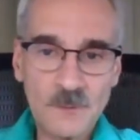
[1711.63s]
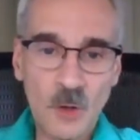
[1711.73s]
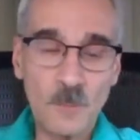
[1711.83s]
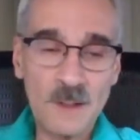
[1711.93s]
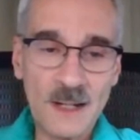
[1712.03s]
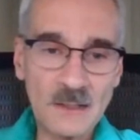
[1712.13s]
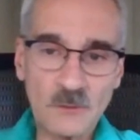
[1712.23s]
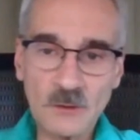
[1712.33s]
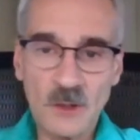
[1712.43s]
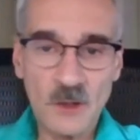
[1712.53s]
open, high, low,
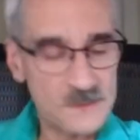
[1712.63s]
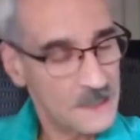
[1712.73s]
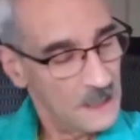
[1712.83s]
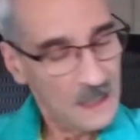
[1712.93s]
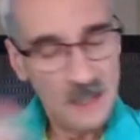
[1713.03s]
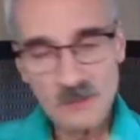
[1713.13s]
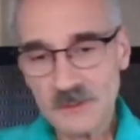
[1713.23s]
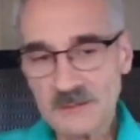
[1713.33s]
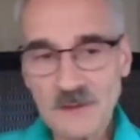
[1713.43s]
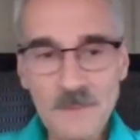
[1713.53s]
and close. You
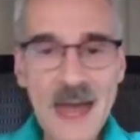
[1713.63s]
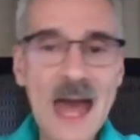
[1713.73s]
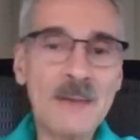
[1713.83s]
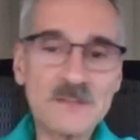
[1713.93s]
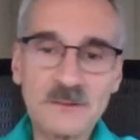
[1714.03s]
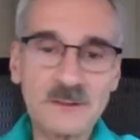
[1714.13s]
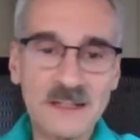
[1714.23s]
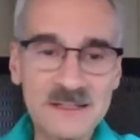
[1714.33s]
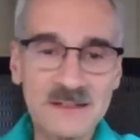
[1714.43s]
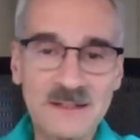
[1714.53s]
give up absolutely
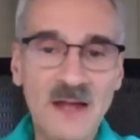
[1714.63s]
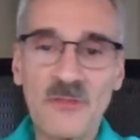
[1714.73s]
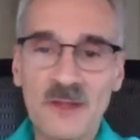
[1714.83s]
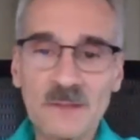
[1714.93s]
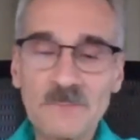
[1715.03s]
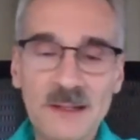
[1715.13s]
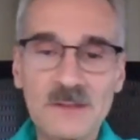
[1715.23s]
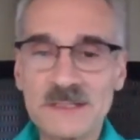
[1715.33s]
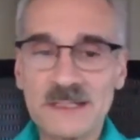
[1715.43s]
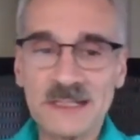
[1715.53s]
nothing by
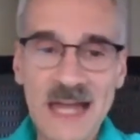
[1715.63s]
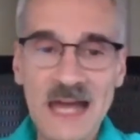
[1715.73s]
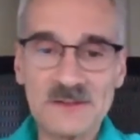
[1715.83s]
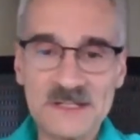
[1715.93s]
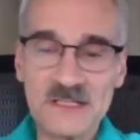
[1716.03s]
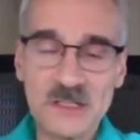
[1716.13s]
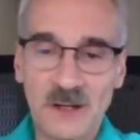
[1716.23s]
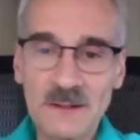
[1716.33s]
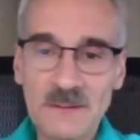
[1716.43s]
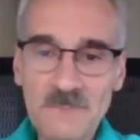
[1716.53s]
using a candlestick
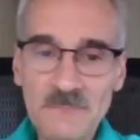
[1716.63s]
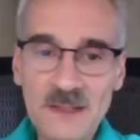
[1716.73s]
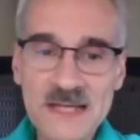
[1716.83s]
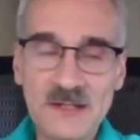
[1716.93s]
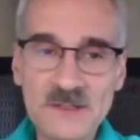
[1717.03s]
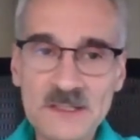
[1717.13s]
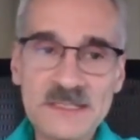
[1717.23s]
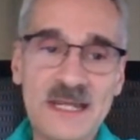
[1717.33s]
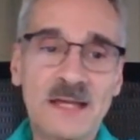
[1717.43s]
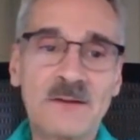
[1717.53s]
chart. It's not as though
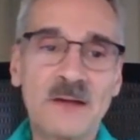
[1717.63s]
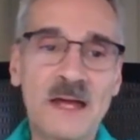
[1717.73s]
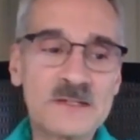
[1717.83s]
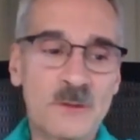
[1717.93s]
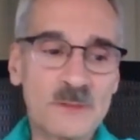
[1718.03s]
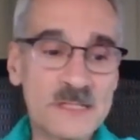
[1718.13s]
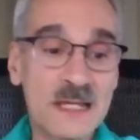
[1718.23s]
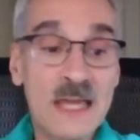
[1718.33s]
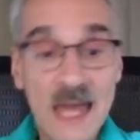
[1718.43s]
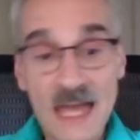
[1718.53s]
saying, as though we're saying,
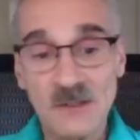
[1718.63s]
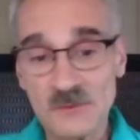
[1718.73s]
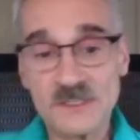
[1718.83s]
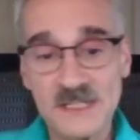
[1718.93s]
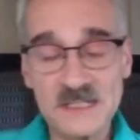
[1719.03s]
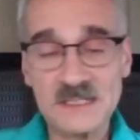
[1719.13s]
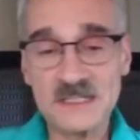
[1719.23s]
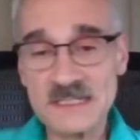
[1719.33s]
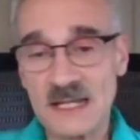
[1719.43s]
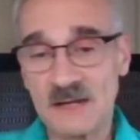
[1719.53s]
hey, use these
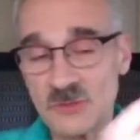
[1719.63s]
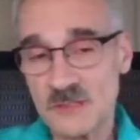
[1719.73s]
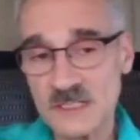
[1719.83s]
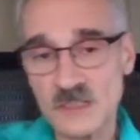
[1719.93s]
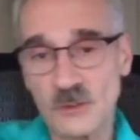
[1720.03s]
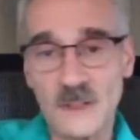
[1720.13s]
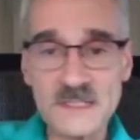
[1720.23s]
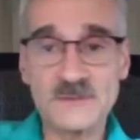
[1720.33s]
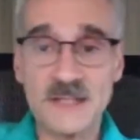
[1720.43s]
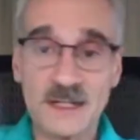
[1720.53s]
instead of traditional
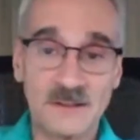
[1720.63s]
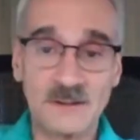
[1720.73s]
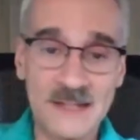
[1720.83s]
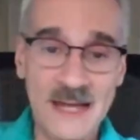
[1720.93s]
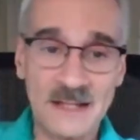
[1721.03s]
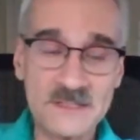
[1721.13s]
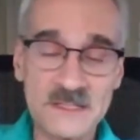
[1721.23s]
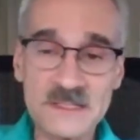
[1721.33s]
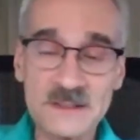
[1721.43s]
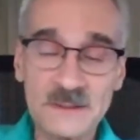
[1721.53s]
Western technical analysis.
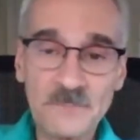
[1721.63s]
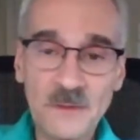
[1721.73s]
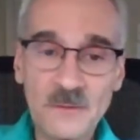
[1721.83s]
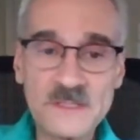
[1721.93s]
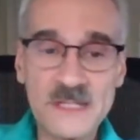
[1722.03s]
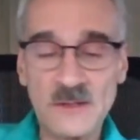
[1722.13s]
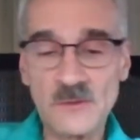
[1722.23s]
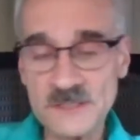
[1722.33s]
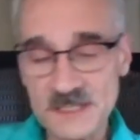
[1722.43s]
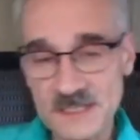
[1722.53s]
We say
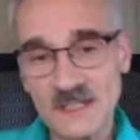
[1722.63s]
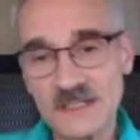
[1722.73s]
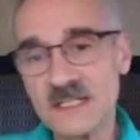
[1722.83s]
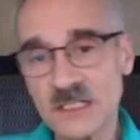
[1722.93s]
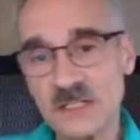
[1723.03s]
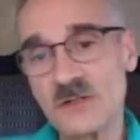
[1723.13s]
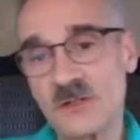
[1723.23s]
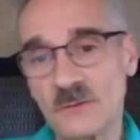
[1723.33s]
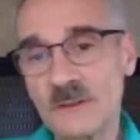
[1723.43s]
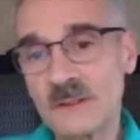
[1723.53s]
use this in addition to,
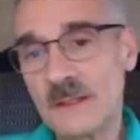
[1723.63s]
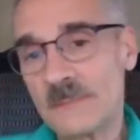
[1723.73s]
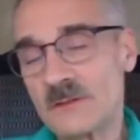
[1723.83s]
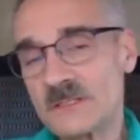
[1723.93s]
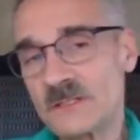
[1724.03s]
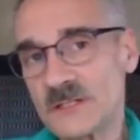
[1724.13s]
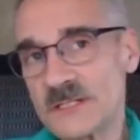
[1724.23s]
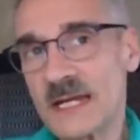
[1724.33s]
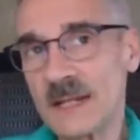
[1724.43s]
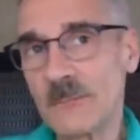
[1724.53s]
because you're just
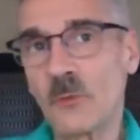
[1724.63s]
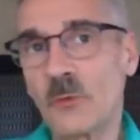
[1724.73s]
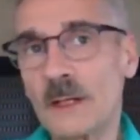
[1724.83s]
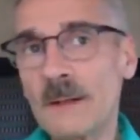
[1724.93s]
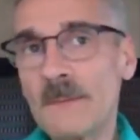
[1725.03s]
getting more